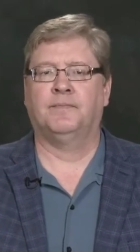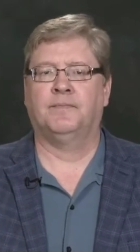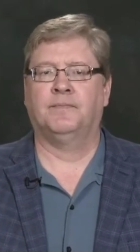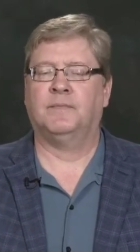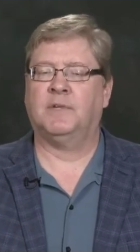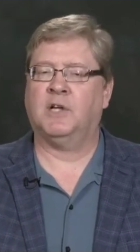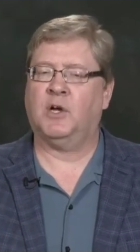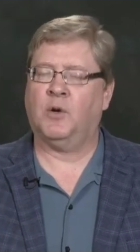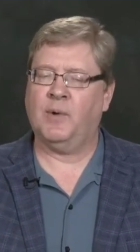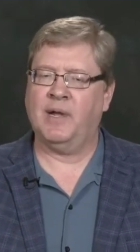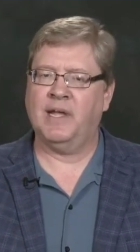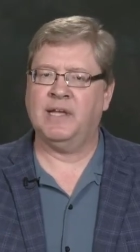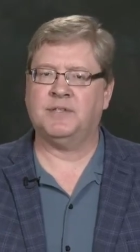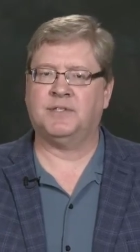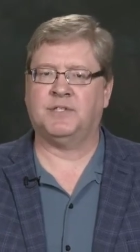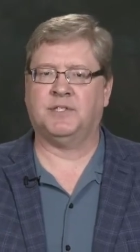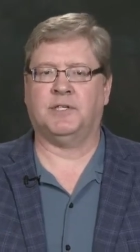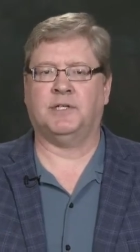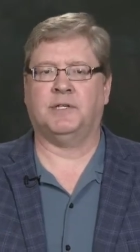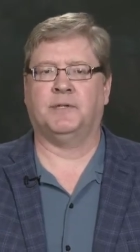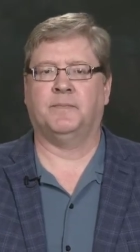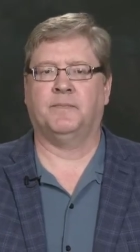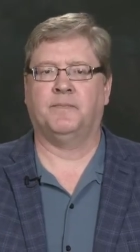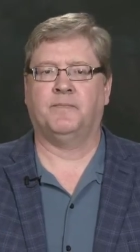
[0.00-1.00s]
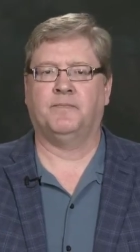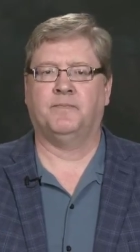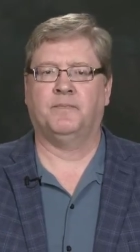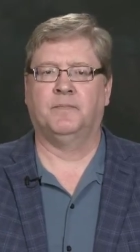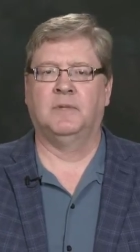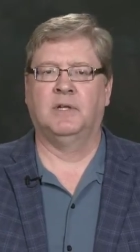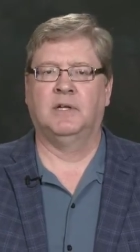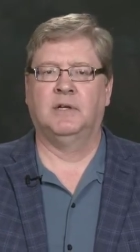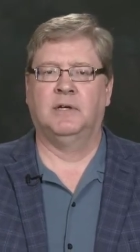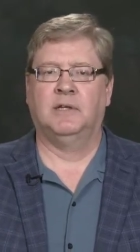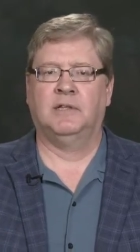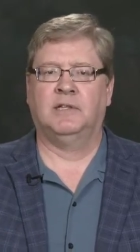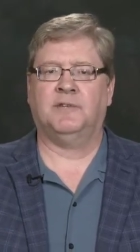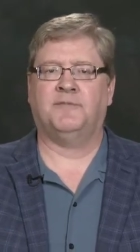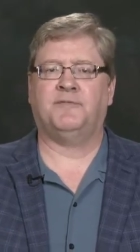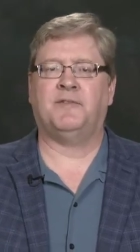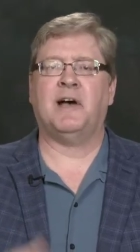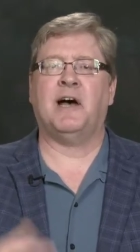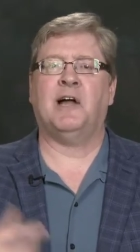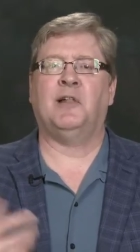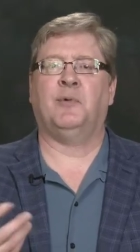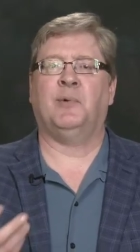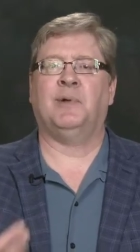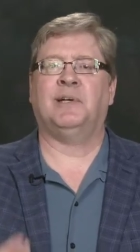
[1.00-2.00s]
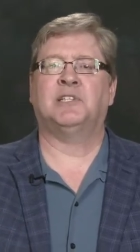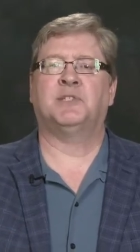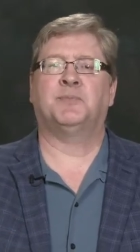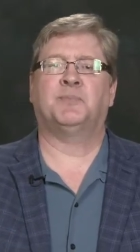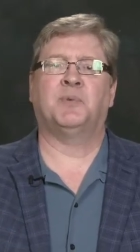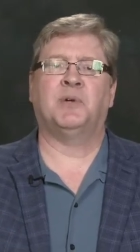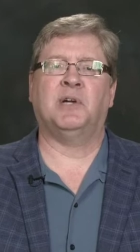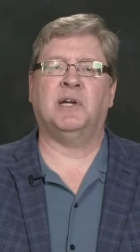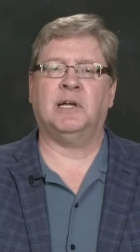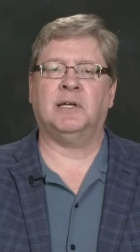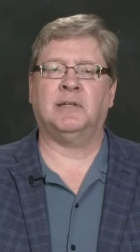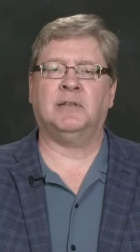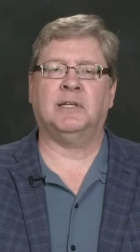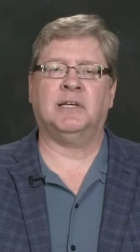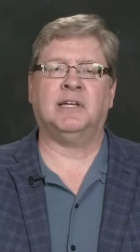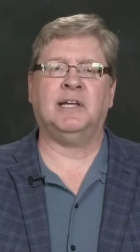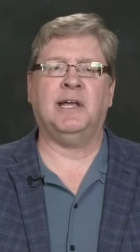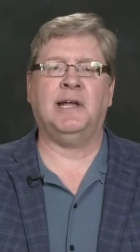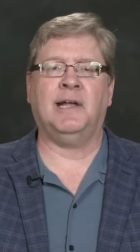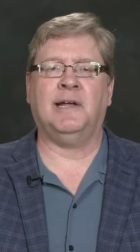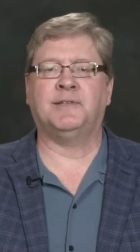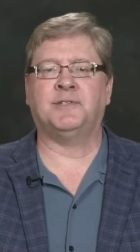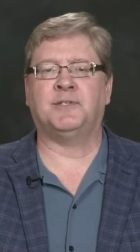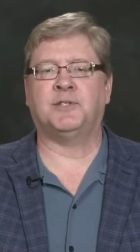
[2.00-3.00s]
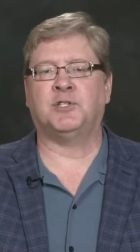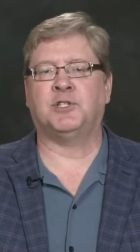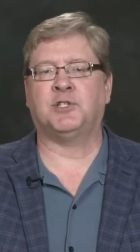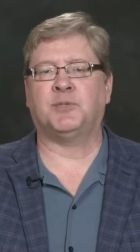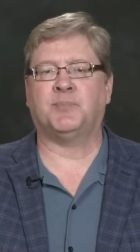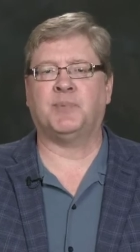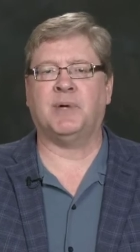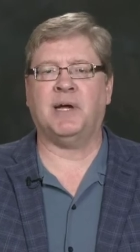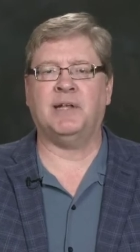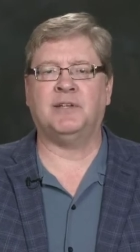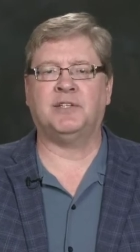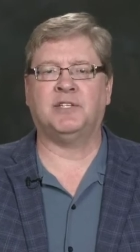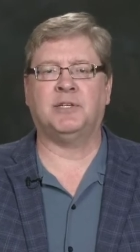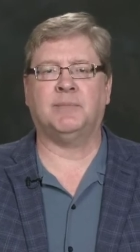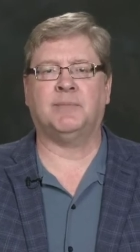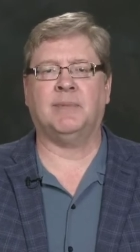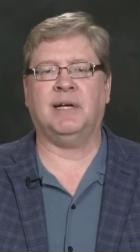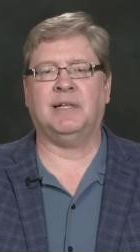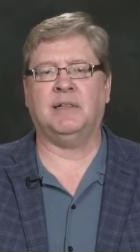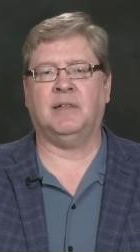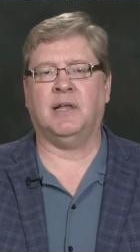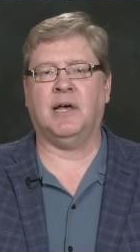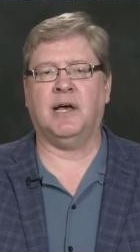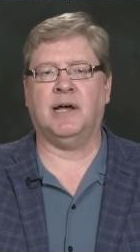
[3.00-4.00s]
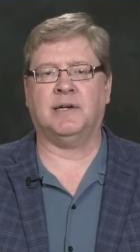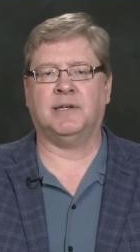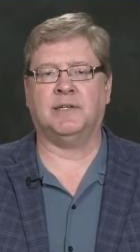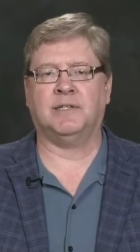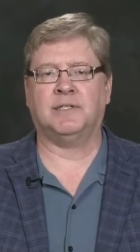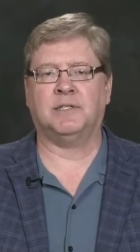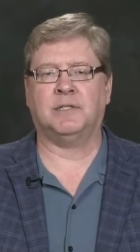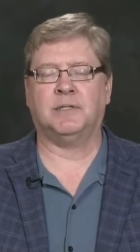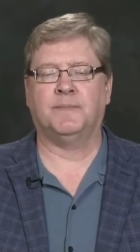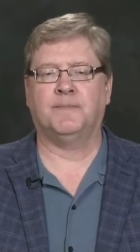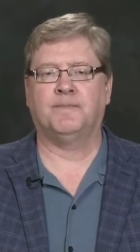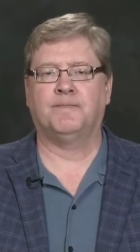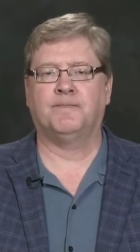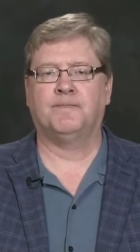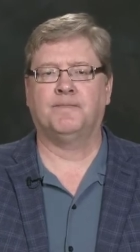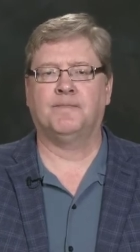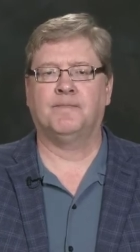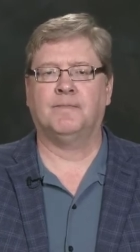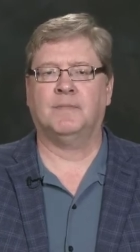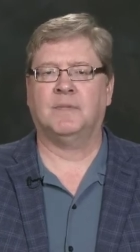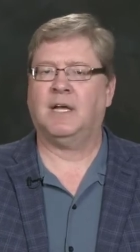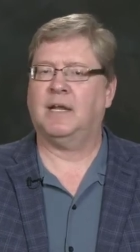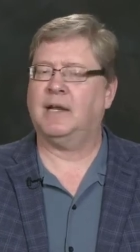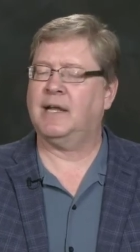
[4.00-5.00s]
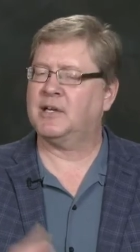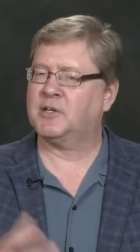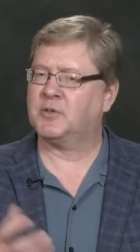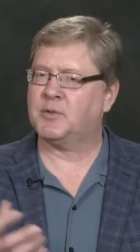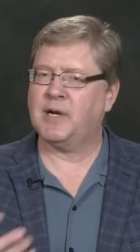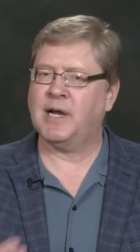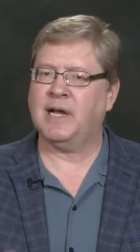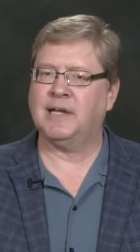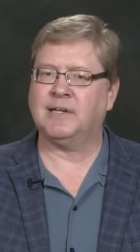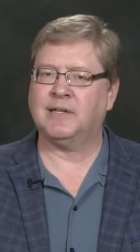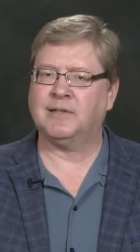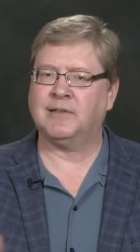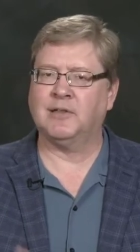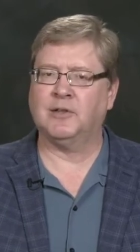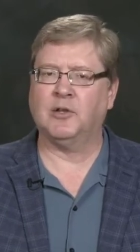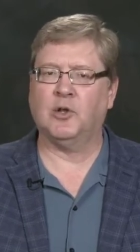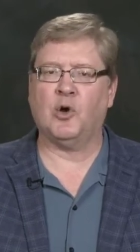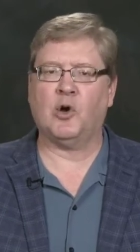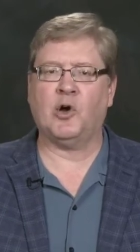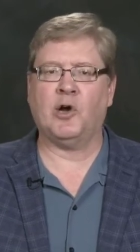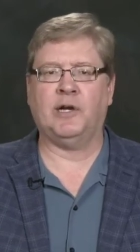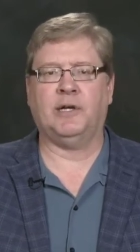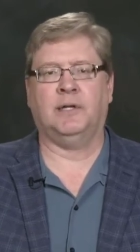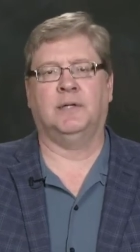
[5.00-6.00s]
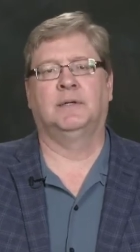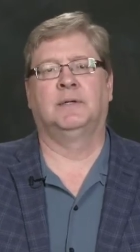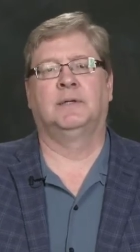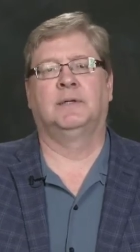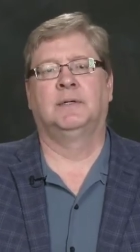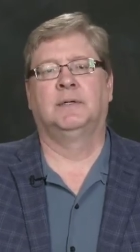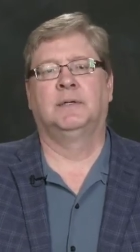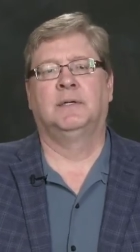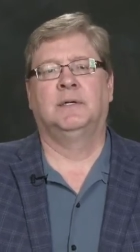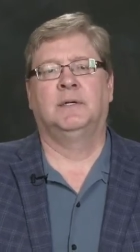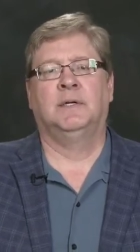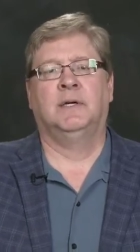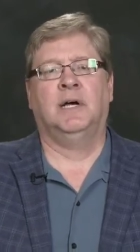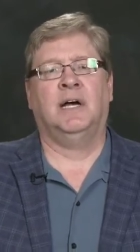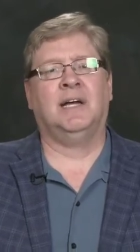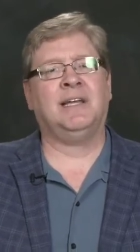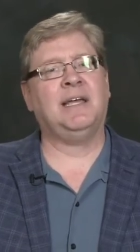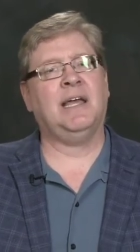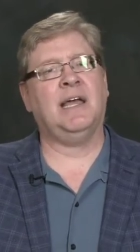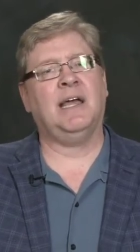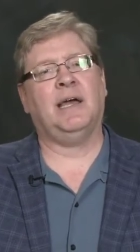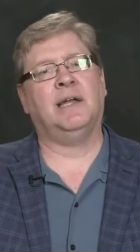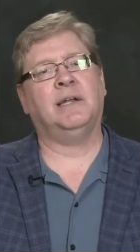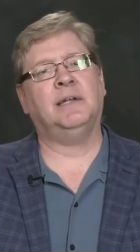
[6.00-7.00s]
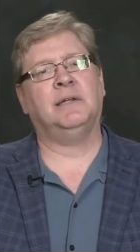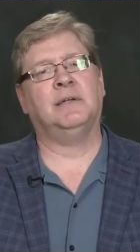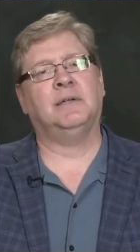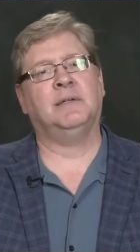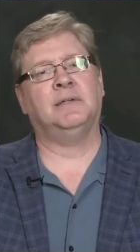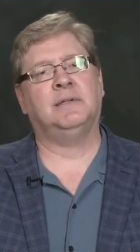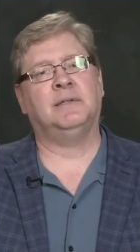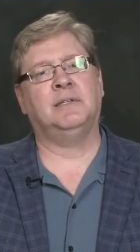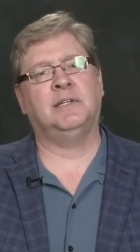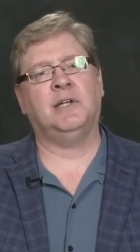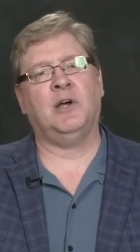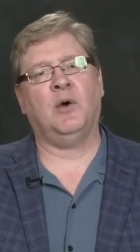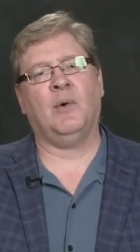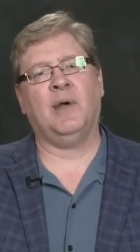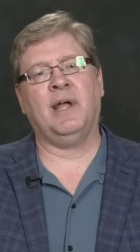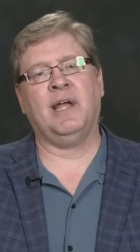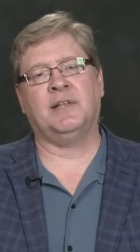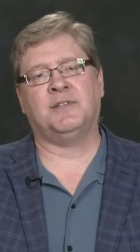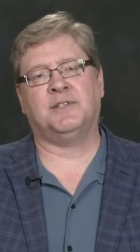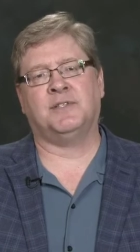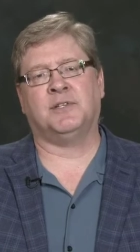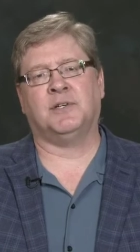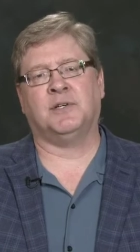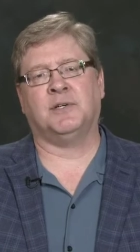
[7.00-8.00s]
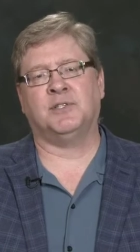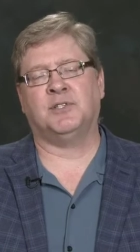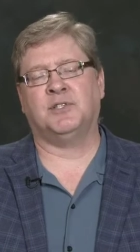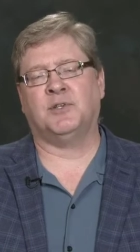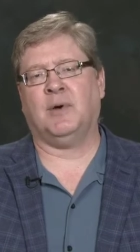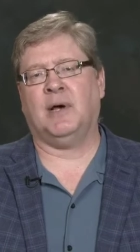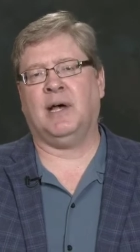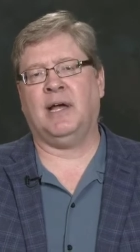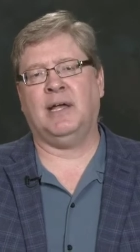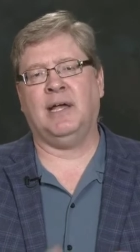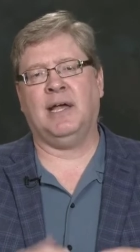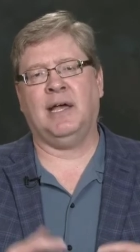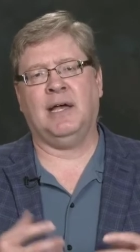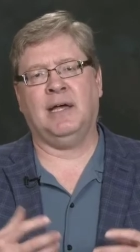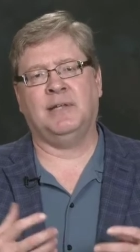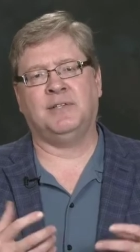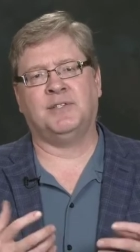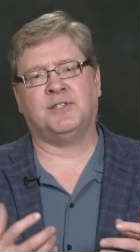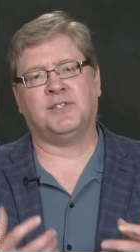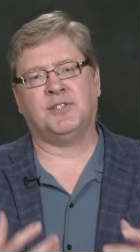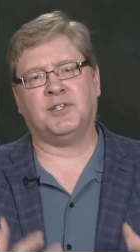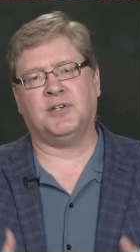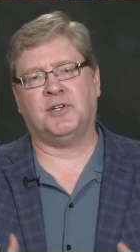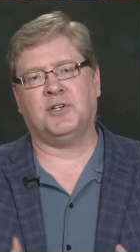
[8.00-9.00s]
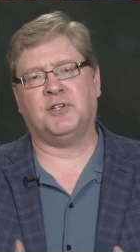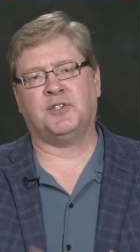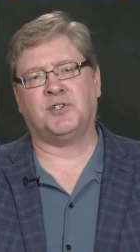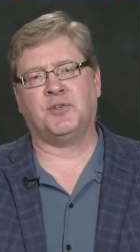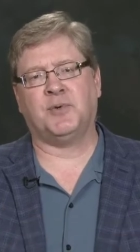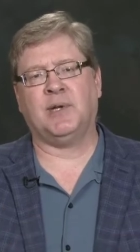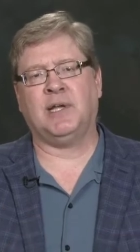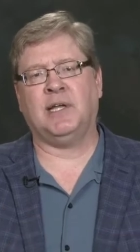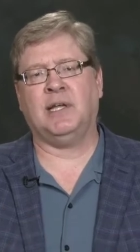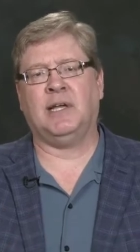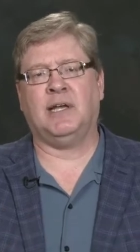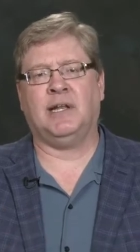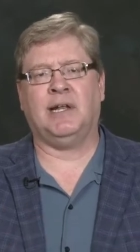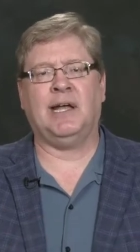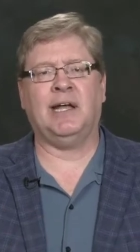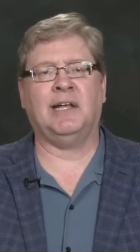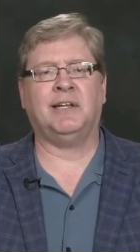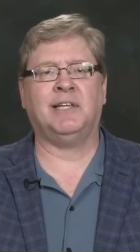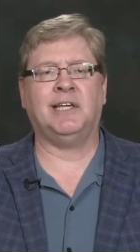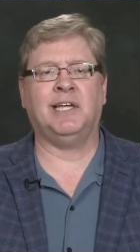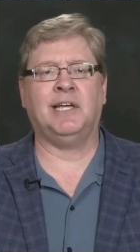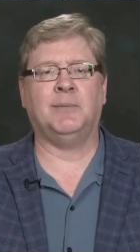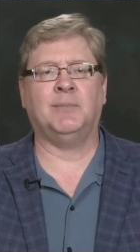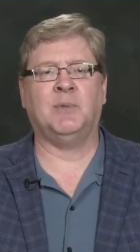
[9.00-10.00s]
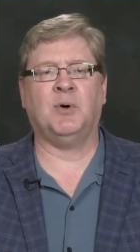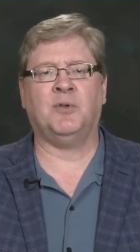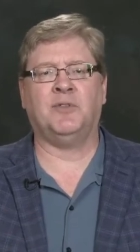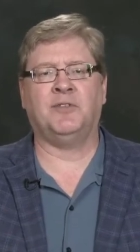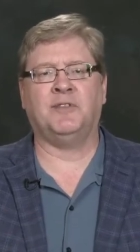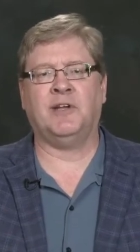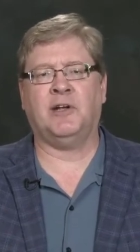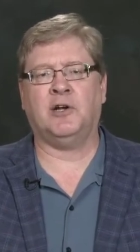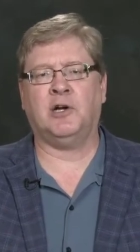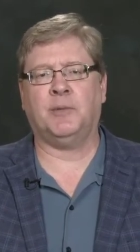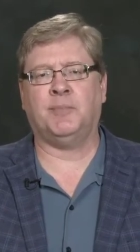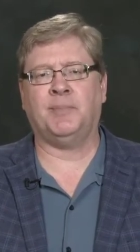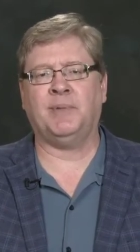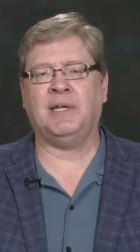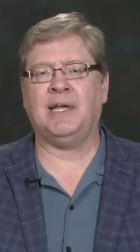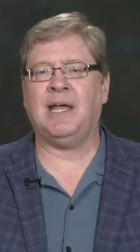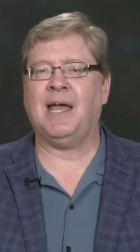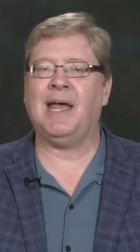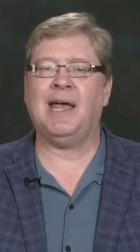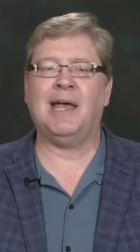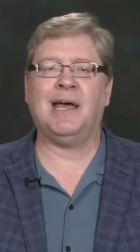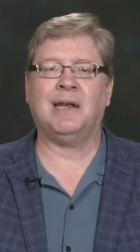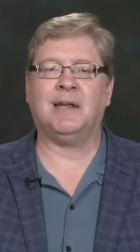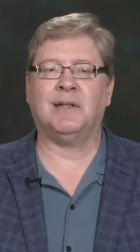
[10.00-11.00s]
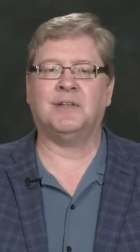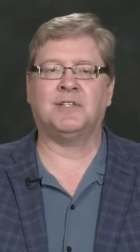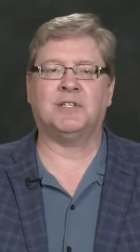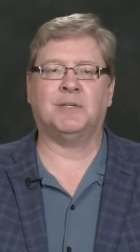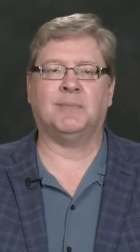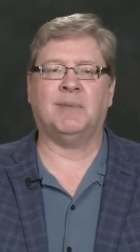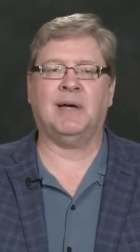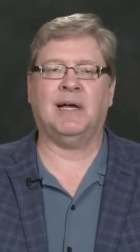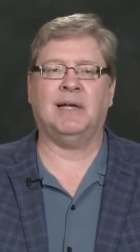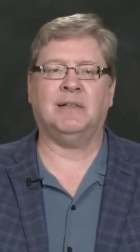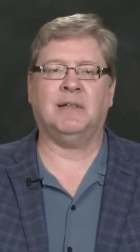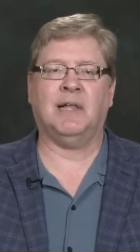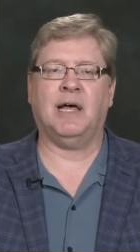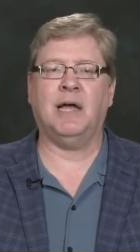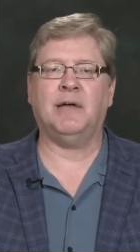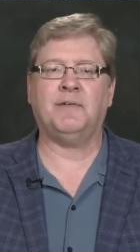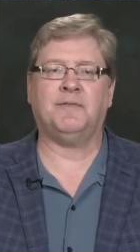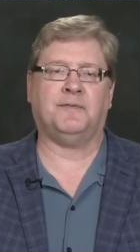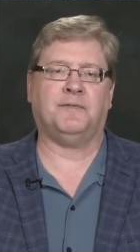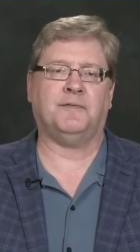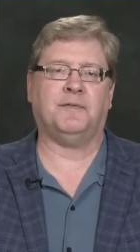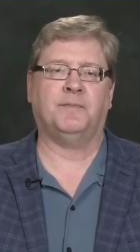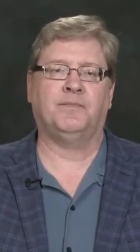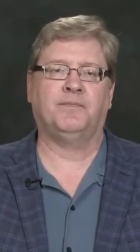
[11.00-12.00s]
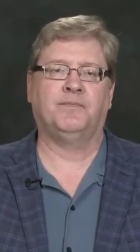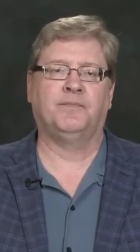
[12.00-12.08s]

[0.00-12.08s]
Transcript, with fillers: No answer. The following spring, the cancer spread to my lungs, and I cried to the Lord. Again, no answer. So I had surgery and I had chemotherapy added to my life.